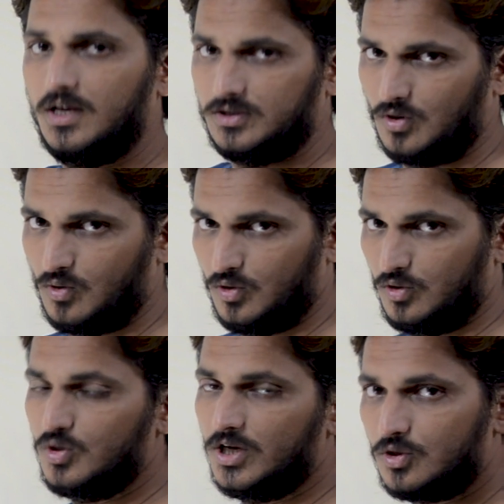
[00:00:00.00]
So
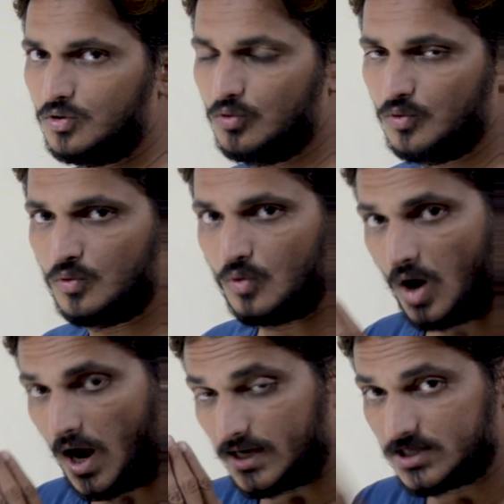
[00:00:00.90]
you need to
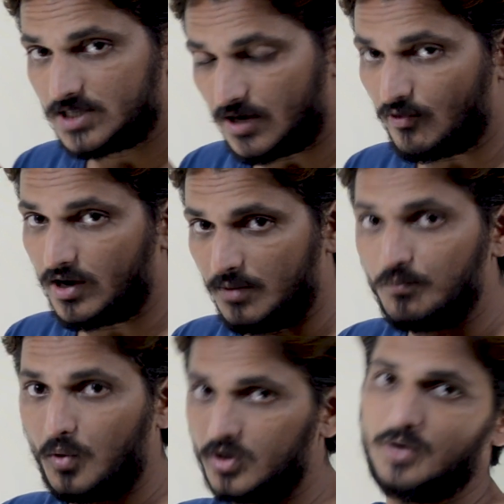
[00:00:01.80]
understand one
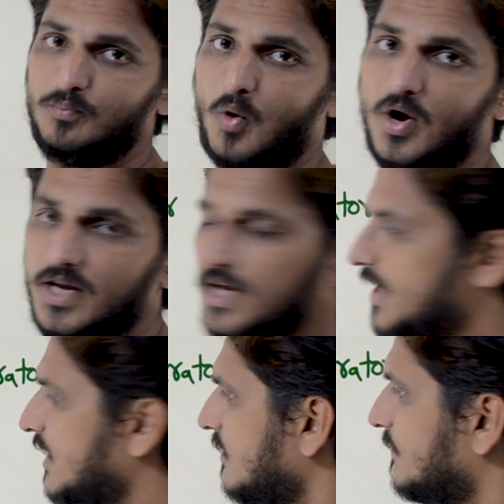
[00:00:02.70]
important point
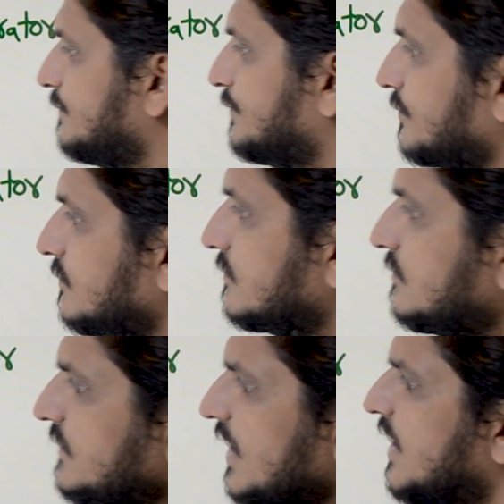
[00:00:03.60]
here.
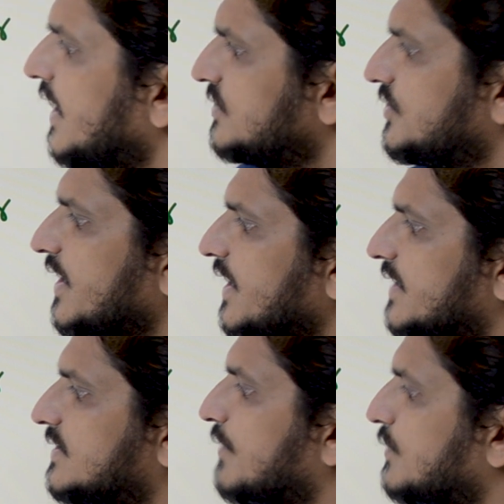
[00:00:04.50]
Let's take an
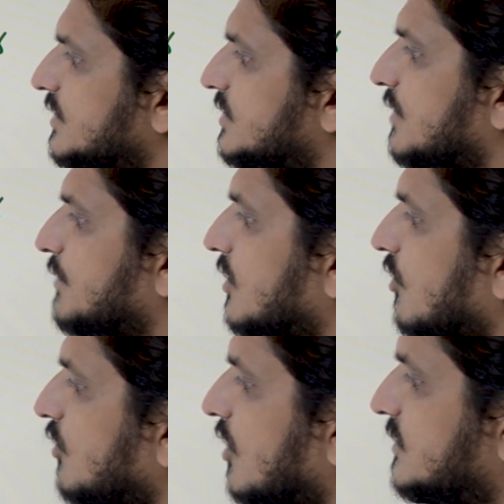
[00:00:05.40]
example, system dot
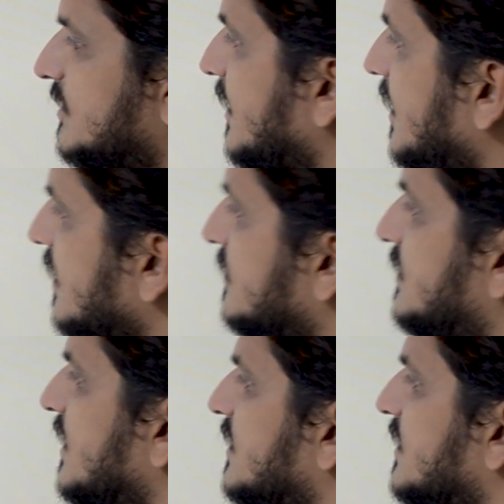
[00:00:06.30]
out dot c, c